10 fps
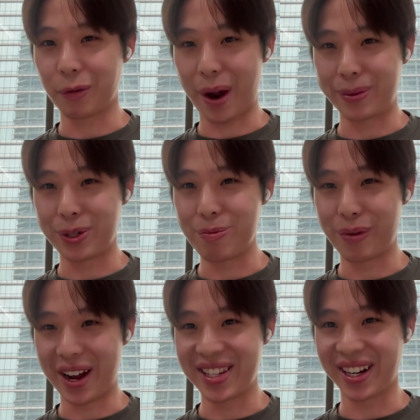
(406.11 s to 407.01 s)
of Web2
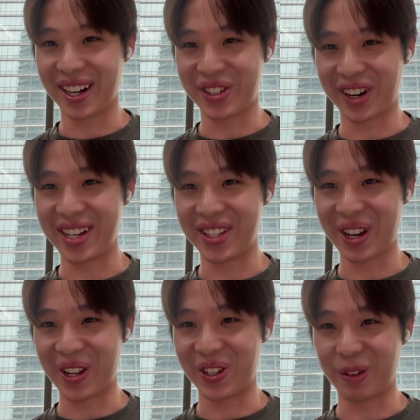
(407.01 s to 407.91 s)
brands that are trying
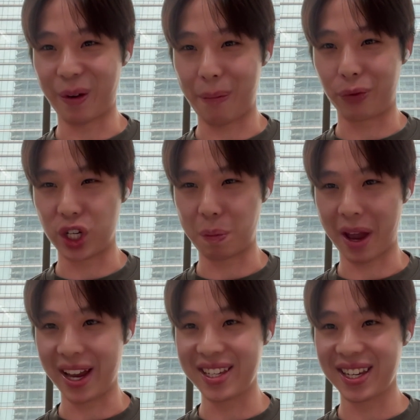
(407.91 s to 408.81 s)
to enter the Web3
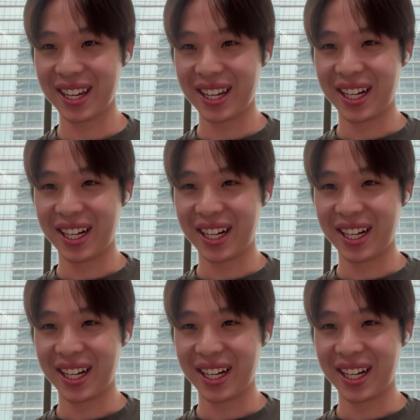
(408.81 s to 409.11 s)
space,